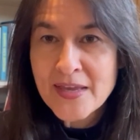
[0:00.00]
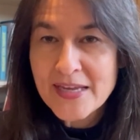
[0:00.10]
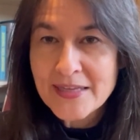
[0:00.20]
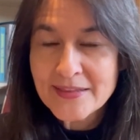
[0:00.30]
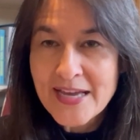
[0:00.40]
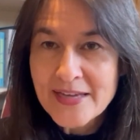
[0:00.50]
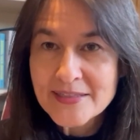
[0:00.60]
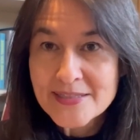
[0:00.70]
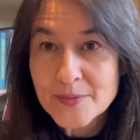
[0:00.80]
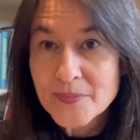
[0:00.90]
And that
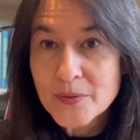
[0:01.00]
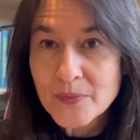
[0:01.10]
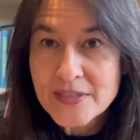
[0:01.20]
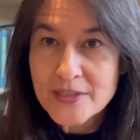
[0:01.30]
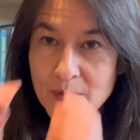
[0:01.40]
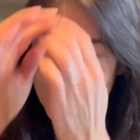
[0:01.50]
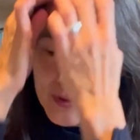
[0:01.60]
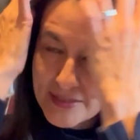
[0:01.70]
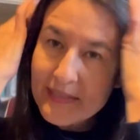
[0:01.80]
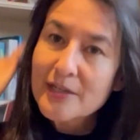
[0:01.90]
is something we don't
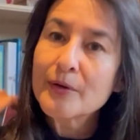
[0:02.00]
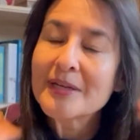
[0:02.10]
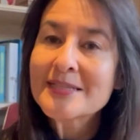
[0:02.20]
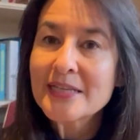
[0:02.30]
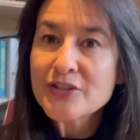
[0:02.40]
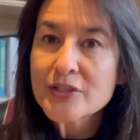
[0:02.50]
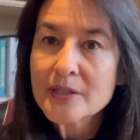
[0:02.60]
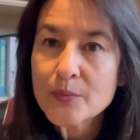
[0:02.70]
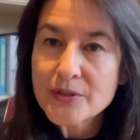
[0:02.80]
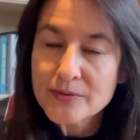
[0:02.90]
want. So essentially,
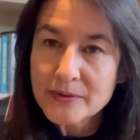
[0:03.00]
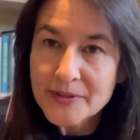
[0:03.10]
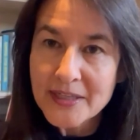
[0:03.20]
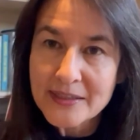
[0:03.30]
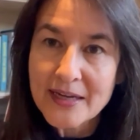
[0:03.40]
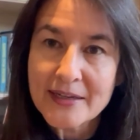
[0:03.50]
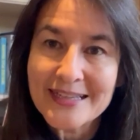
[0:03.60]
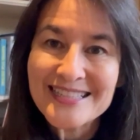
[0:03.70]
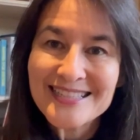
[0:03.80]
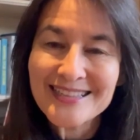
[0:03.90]
when you're looking at a
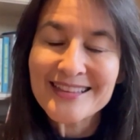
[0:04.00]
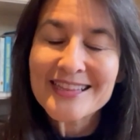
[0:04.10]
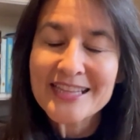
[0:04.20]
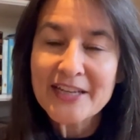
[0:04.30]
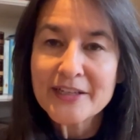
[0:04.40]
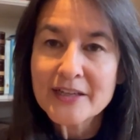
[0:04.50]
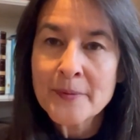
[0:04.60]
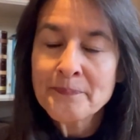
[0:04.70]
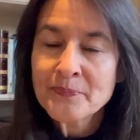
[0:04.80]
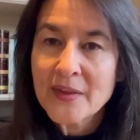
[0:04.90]
synthetic
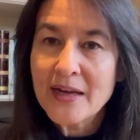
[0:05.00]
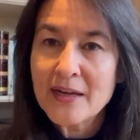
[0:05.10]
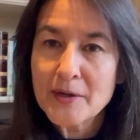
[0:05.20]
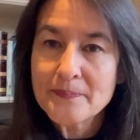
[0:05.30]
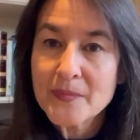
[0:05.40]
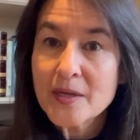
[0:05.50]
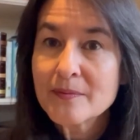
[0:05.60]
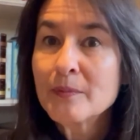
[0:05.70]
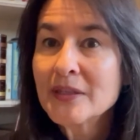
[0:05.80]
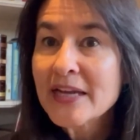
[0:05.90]
um,
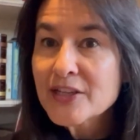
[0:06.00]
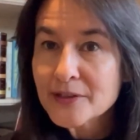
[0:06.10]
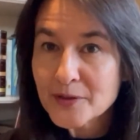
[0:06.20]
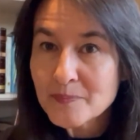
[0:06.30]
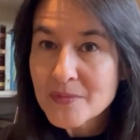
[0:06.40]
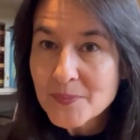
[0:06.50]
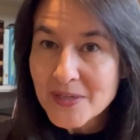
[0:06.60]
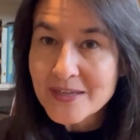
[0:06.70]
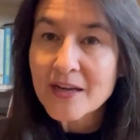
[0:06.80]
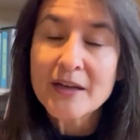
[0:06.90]
molecular
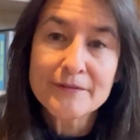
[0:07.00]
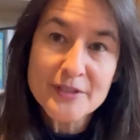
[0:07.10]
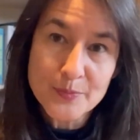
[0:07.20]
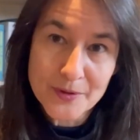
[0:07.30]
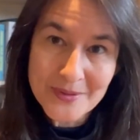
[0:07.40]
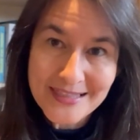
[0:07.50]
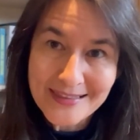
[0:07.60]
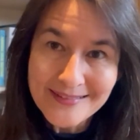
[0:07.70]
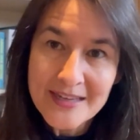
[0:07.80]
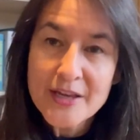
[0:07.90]
mimic of
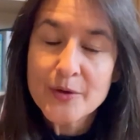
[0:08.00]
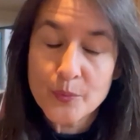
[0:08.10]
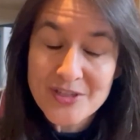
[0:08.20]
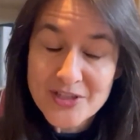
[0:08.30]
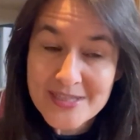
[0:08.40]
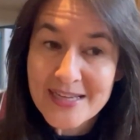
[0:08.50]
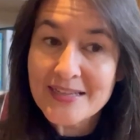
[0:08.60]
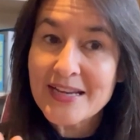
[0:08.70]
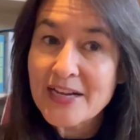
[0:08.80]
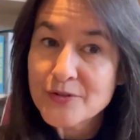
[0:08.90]
spermidine, which is a
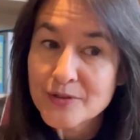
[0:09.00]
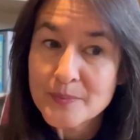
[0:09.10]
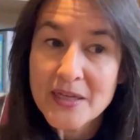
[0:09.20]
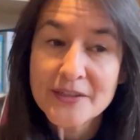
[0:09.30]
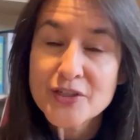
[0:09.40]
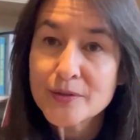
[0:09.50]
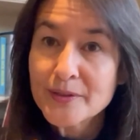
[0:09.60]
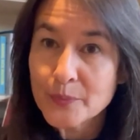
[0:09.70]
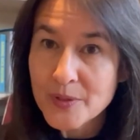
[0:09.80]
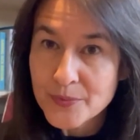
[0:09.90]
natural molecule
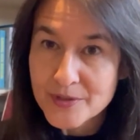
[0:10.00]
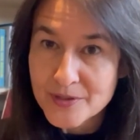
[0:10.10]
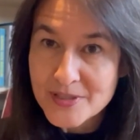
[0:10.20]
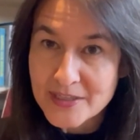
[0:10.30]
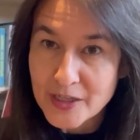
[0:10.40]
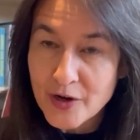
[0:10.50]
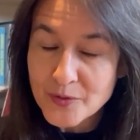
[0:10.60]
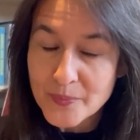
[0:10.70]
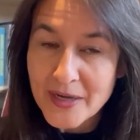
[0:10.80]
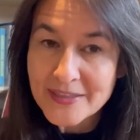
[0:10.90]
that we produce in our
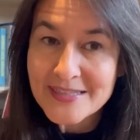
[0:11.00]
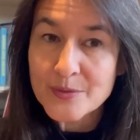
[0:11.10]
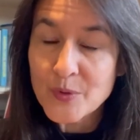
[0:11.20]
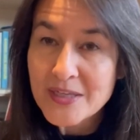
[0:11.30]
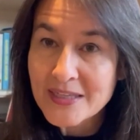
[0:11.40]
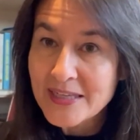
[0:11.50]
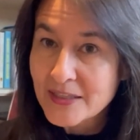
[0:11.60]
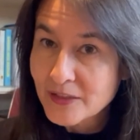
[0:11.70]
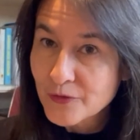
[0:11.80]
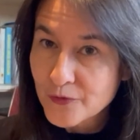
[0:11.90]
own bodies and we can get
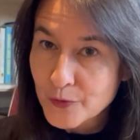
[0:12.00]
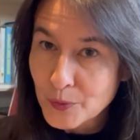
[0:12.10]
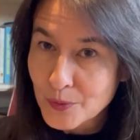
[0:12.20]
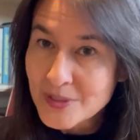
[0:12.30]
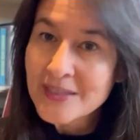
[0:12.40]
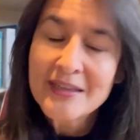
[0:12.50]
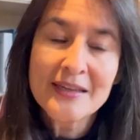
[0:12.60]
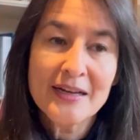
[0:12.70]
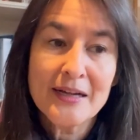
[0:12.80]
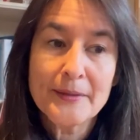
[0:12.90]
in food.
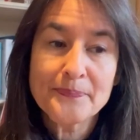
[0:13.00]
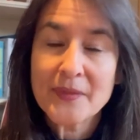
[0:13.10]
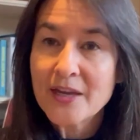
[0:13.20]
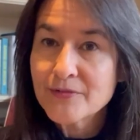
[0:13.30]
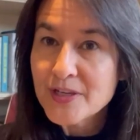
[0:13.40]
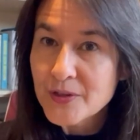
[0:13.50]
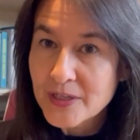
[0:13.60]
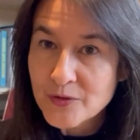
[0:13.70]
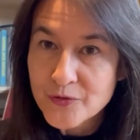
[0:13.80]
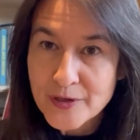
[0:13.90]
Um,
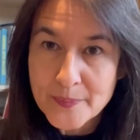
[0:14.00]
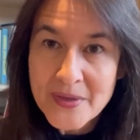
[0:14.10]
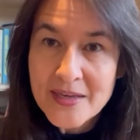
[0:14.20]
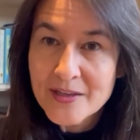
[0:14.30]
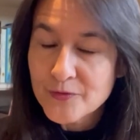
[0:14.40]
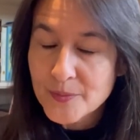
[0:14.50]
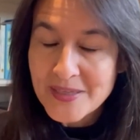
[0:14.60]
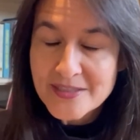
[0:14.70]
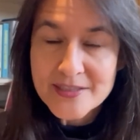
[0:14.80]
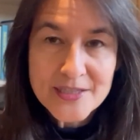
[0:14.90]
everything from
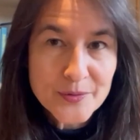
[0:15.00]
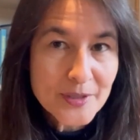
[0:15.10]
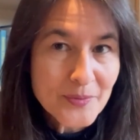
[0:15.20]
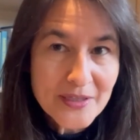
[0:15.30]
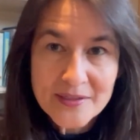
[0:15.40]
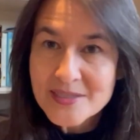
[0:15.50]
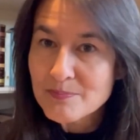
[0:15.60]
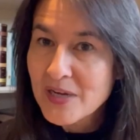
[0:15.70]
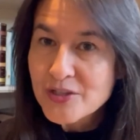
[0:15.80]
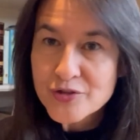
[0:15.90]
fermented soybeans,
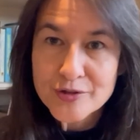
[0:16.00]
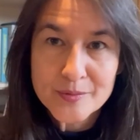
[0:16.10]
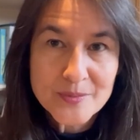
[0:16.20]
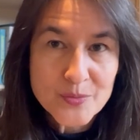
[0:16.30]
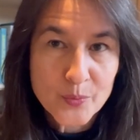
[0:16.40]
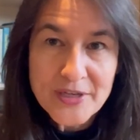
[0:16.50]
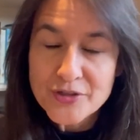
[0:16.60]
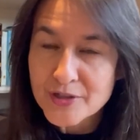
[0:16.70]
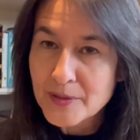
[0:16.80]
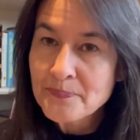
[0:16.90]
mushrooms, wheat
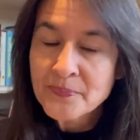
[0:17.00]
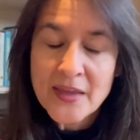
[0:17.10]
germ.